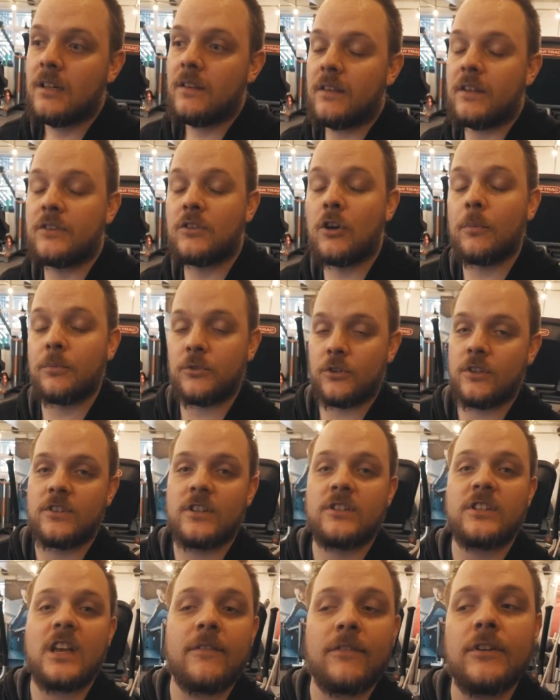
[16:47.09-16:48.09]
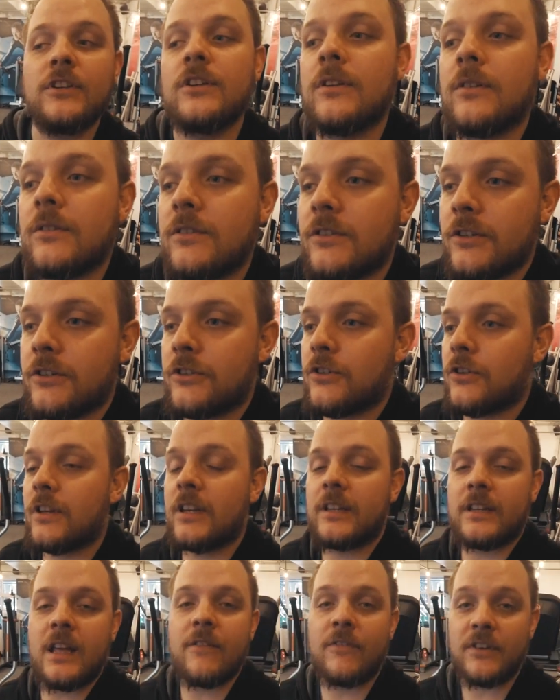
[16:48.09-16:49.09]
There's options, there's avenues. You
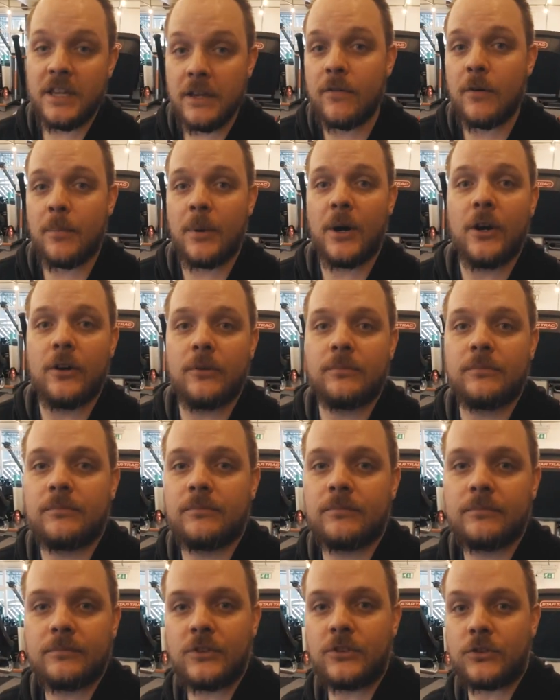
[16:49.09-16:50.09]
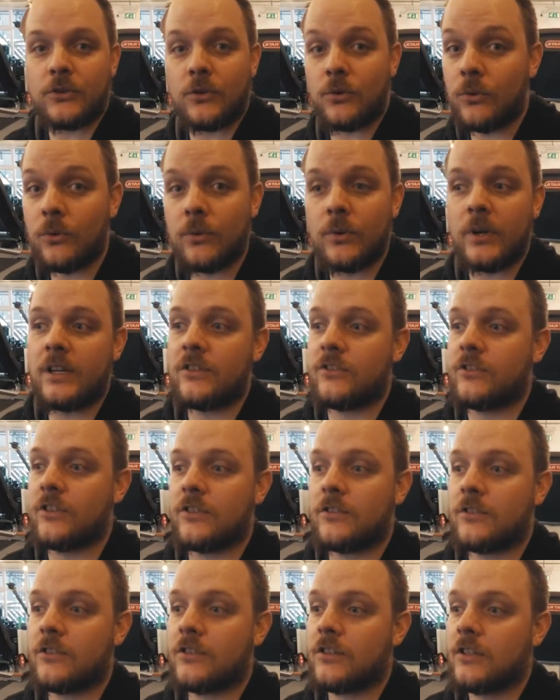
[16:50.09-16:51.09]
shouldn't ever give up hope. You should always
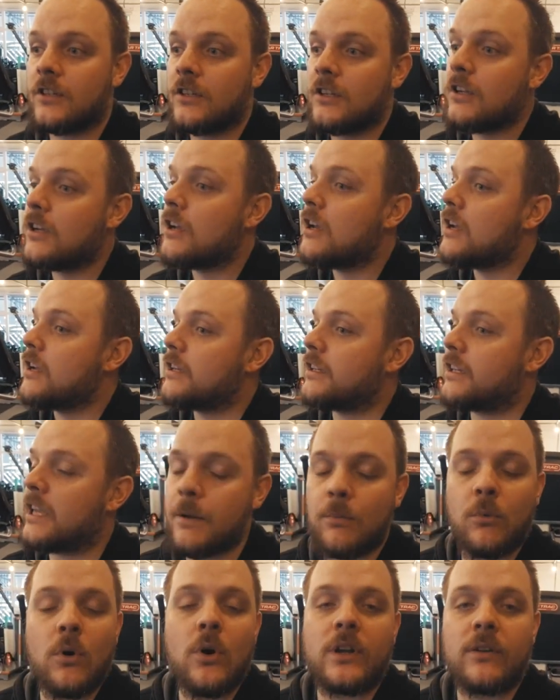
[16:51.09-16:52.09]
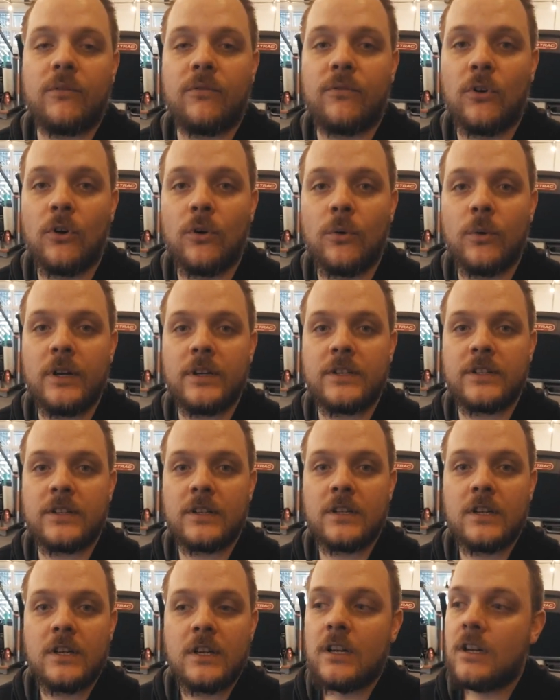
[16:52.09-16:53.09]
just keep working forward.
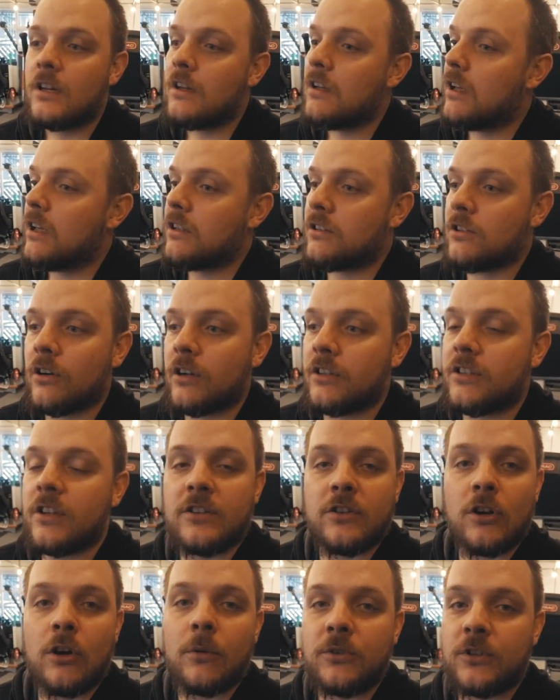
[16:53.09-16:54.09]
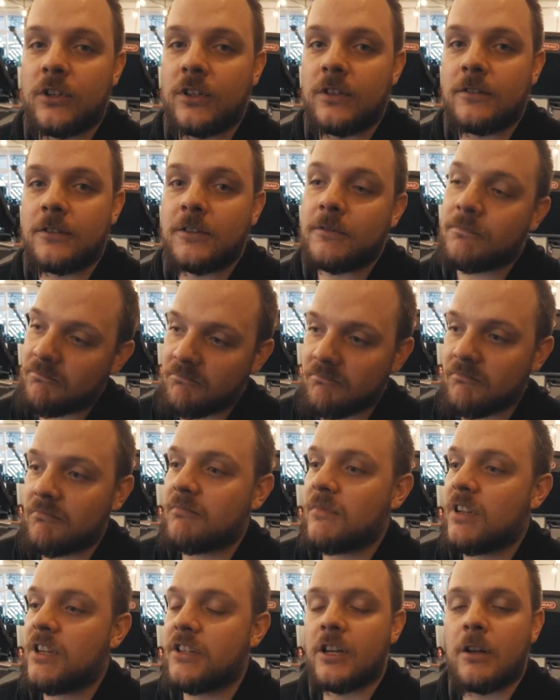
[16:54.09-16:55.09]
As long as there's options,
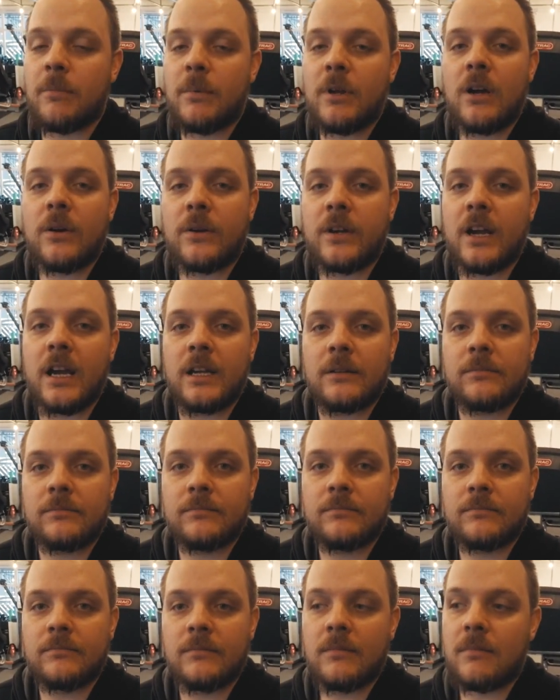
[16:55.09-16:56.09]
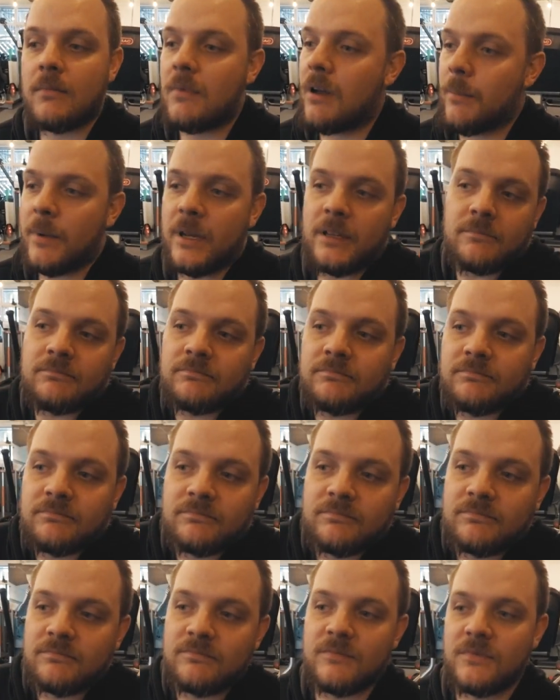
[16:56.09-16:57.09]
he's gonna be okay. I mean,
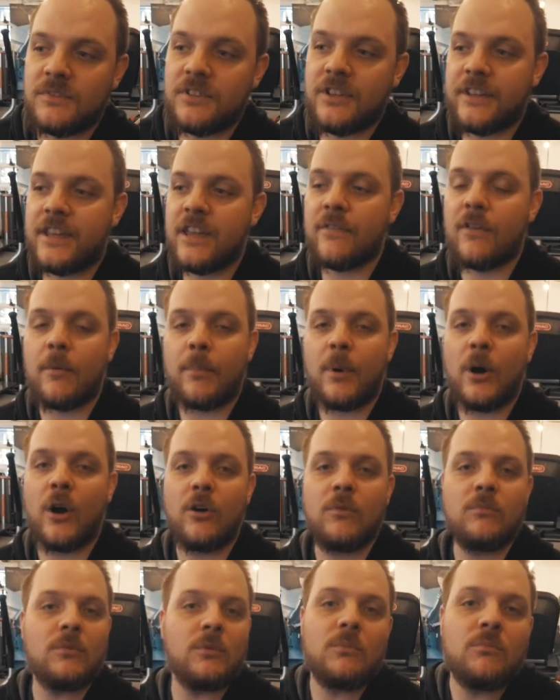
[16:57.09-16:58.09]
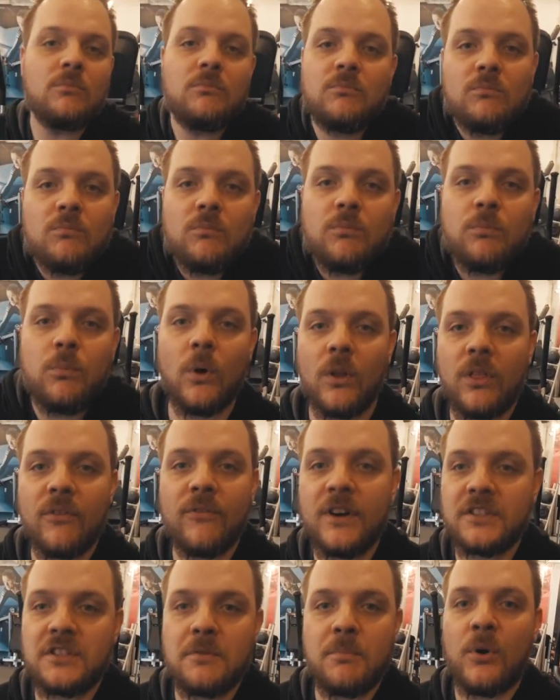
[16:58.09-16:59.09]
you give up hope, and what the
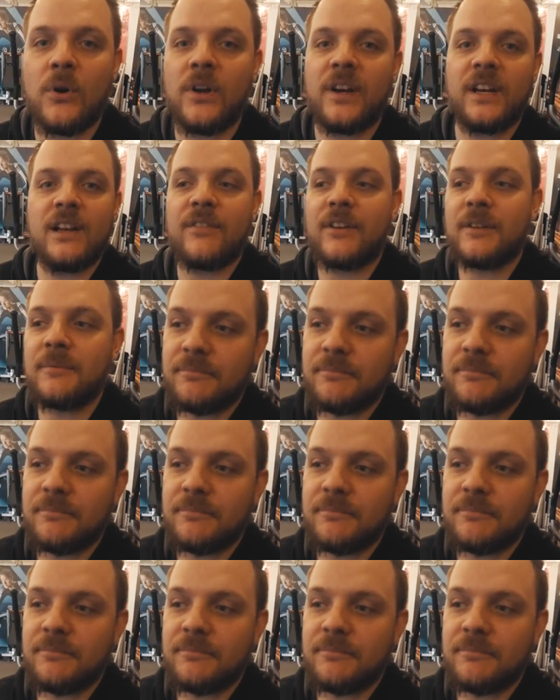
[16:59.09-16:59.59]
fuck's the point in living?